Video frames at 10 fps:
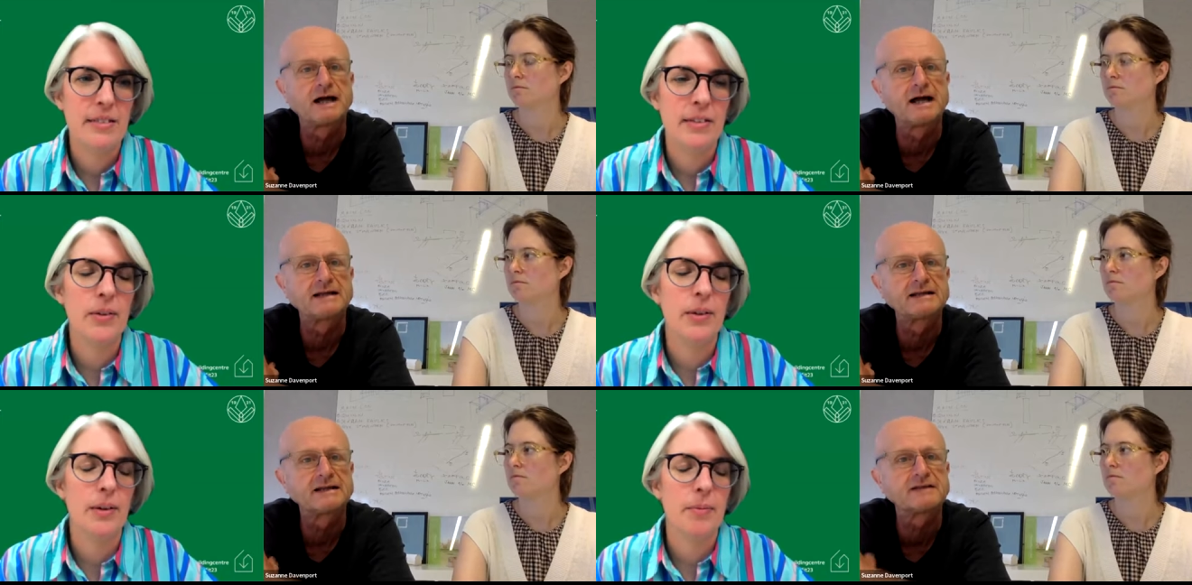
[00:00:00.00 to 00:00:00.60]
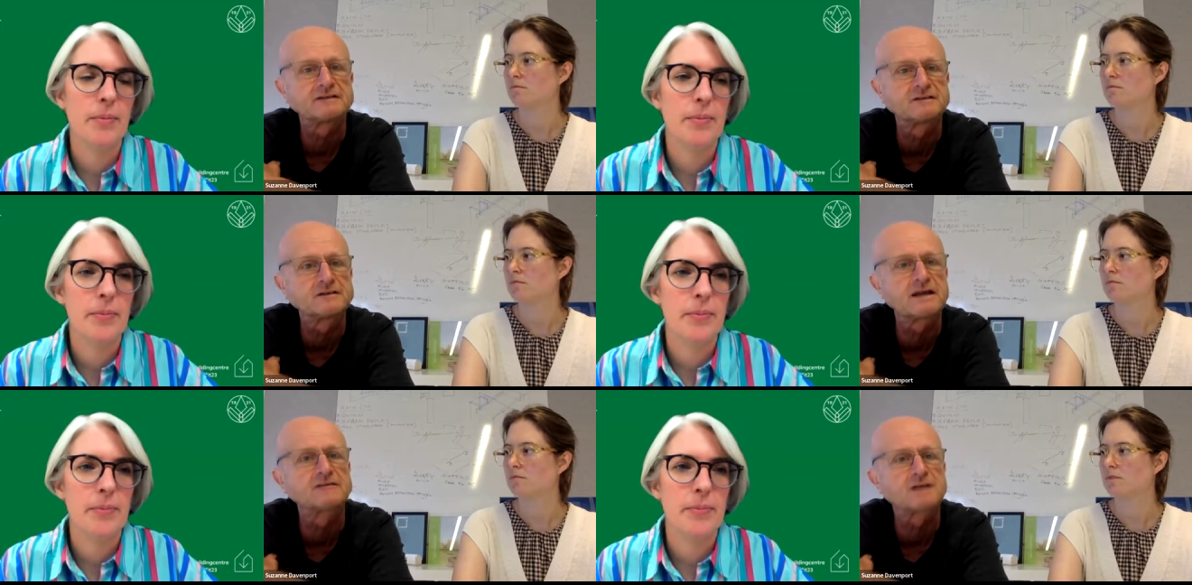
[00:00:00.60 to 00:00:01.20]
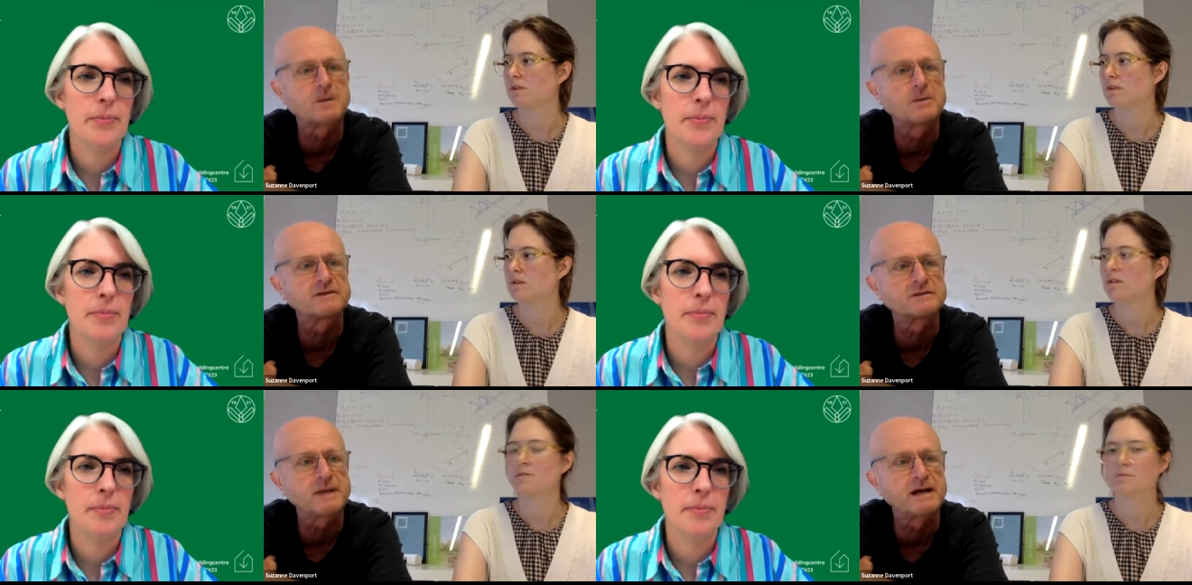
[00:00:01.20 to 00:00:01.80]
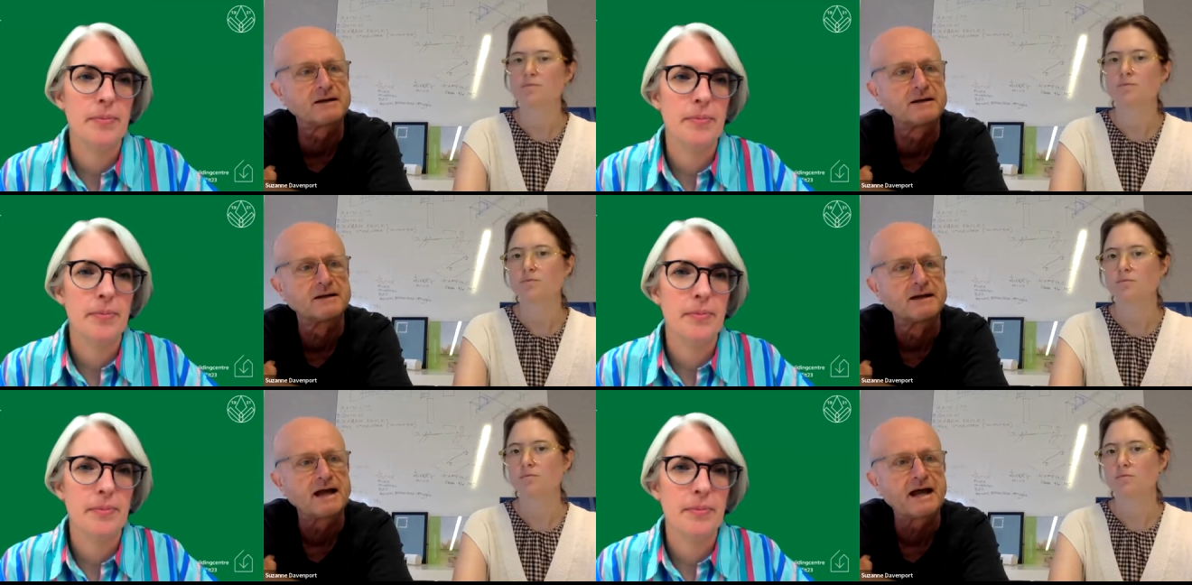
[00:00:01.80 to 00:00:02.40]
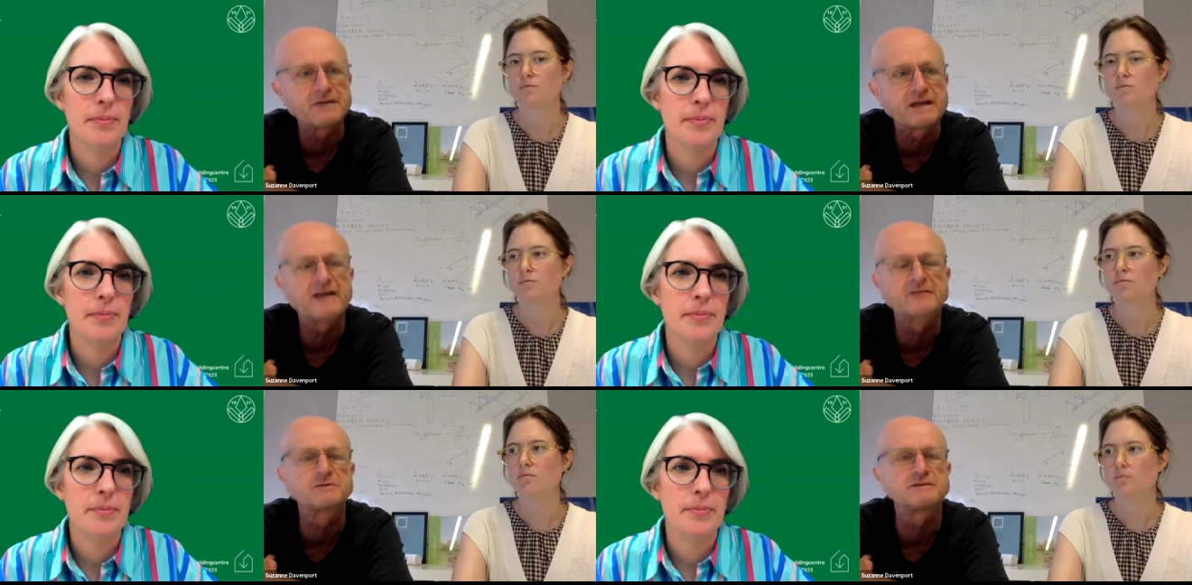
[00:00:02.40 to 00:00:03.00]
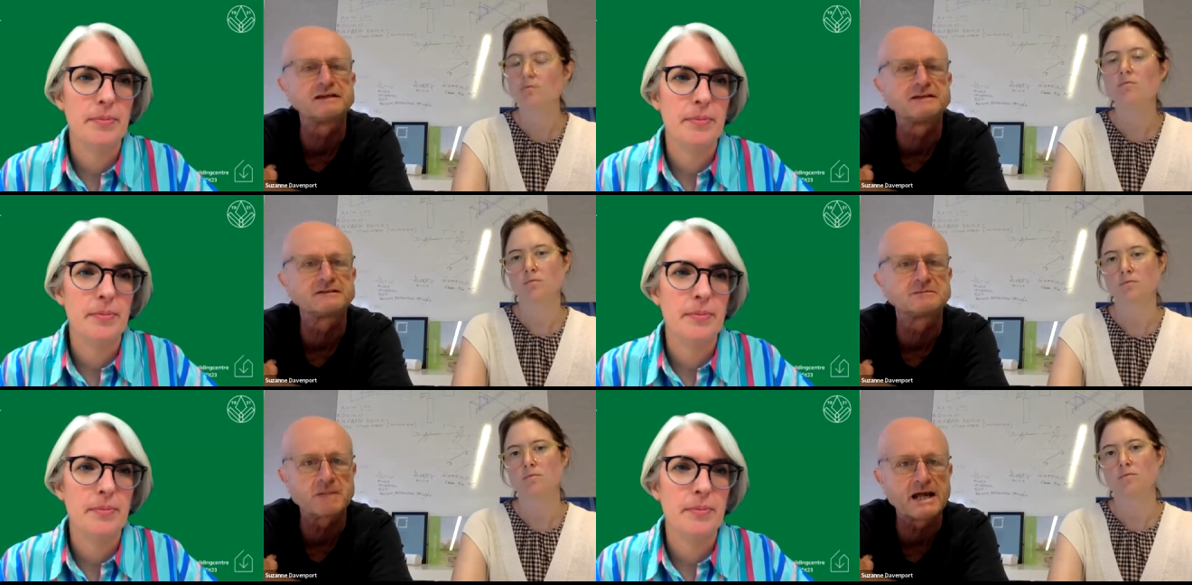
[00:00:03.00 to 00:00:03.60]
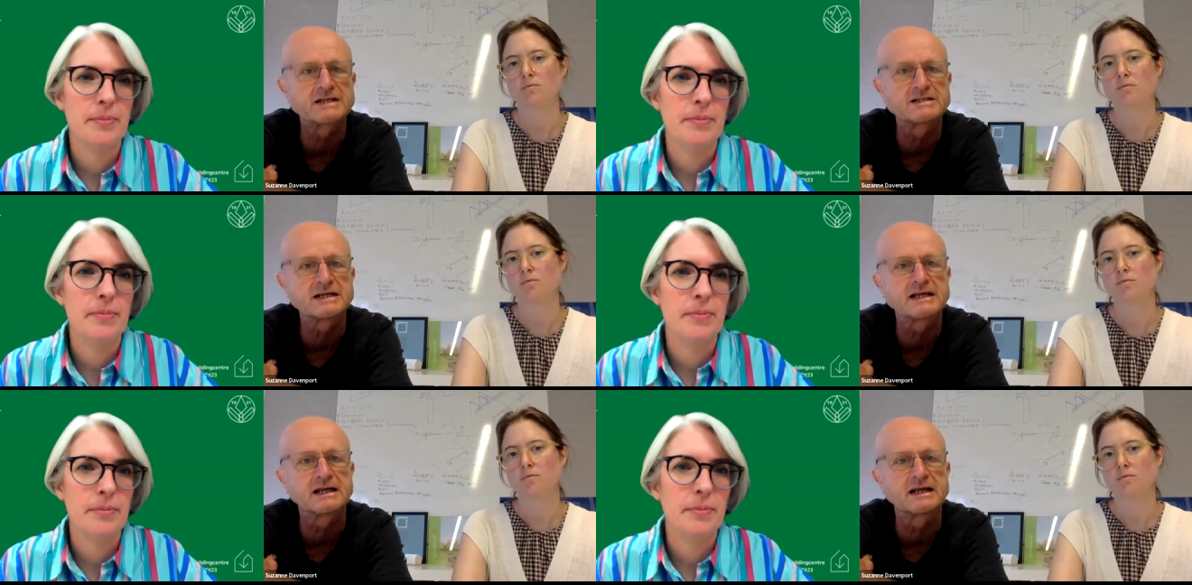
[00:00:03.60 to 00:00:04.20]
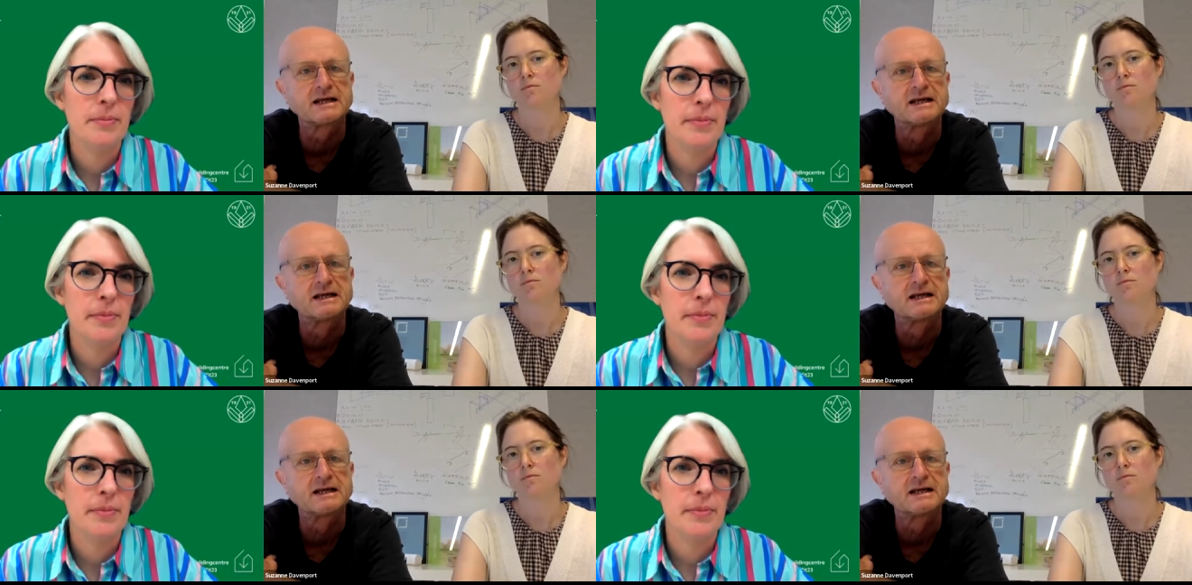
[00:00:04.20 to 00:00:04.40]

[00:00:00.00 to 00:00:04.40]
Speaker 1: And it's Suzanne's comment about having expertise in managing